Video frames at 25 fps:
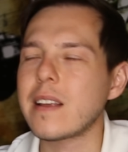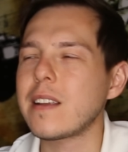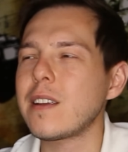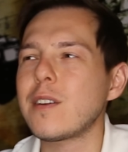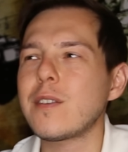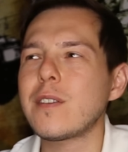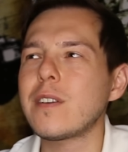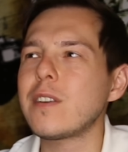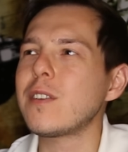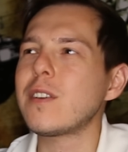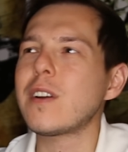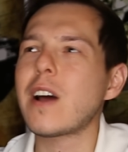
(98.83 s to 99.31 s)

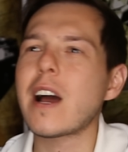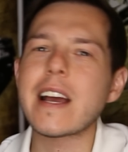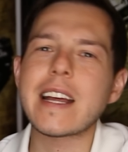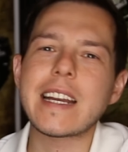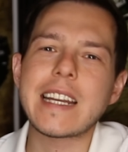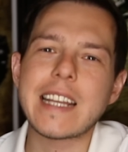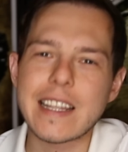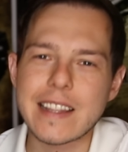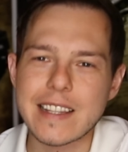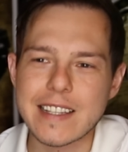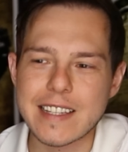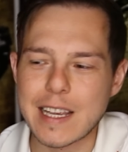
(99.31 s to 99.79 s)
you're not
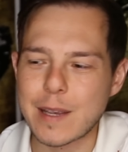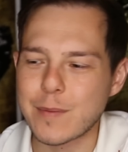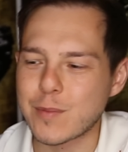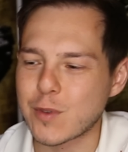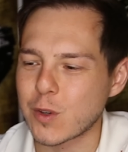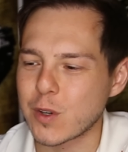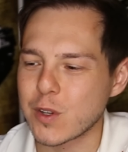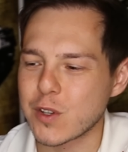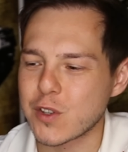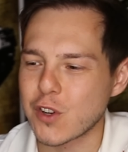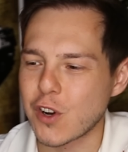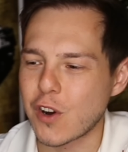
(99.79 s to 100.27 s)
gonna get the same
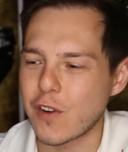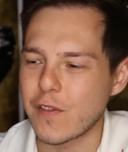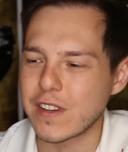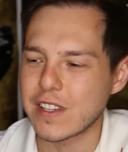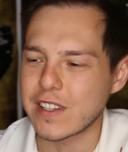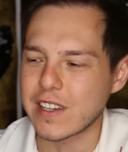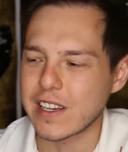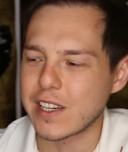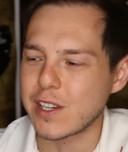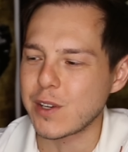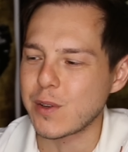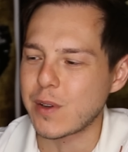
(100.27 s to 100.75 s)
sort of
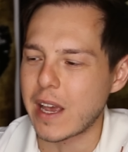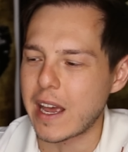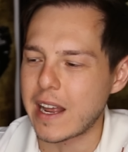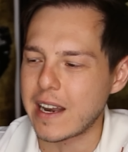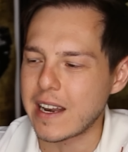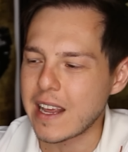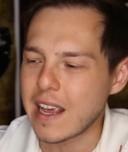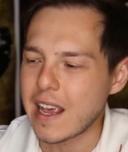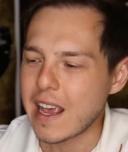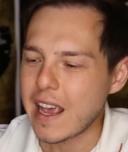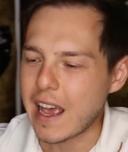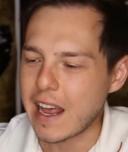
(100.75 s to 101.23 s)
service like you
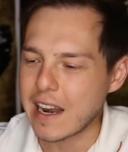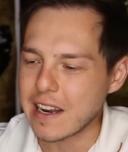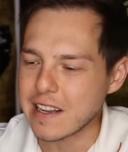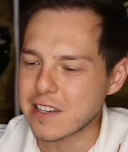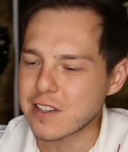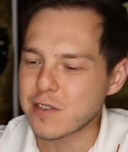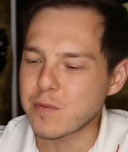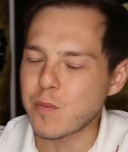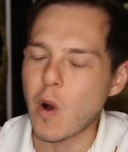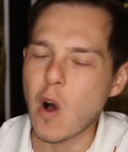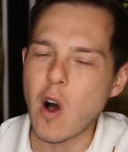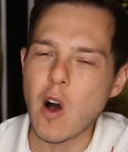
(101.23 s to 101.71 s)
get in a
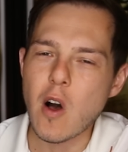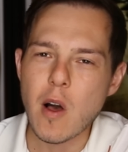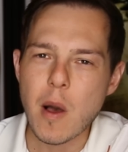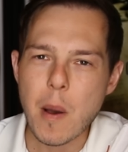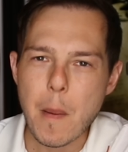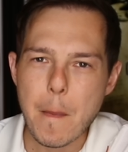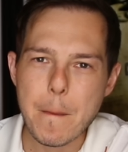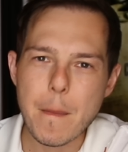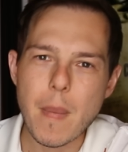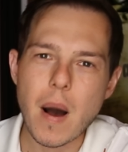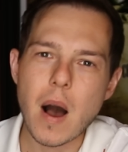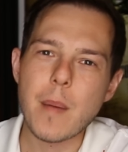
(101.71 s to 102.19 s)

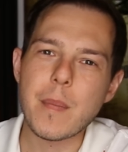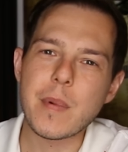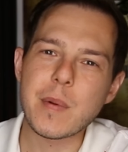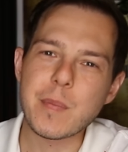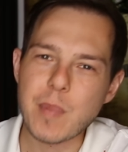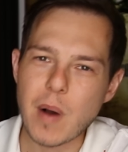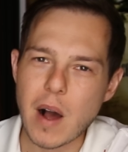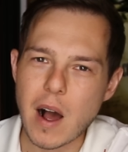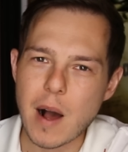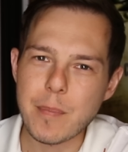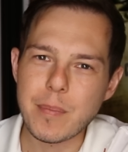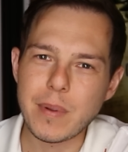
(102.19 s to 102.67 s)
small mom
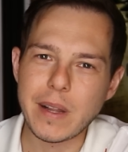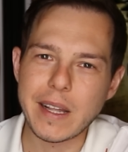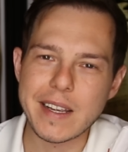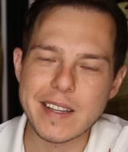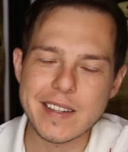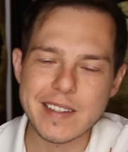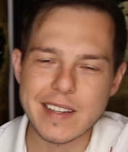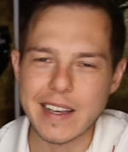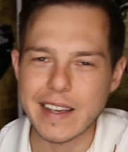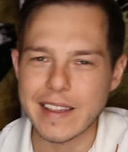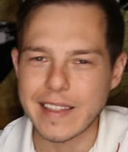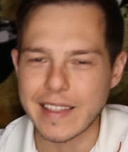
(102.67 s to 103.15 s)
and pop
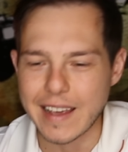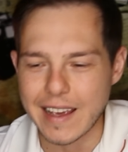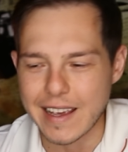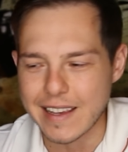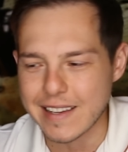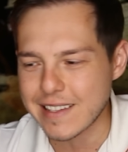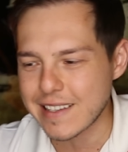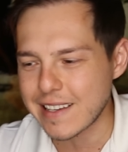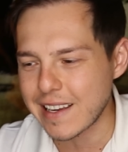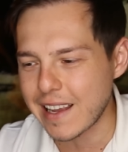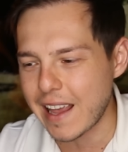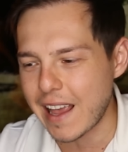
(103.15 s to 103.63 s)
place like
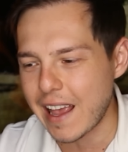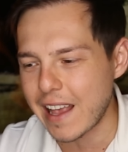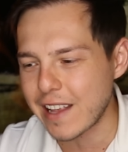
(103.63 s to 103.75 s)
this.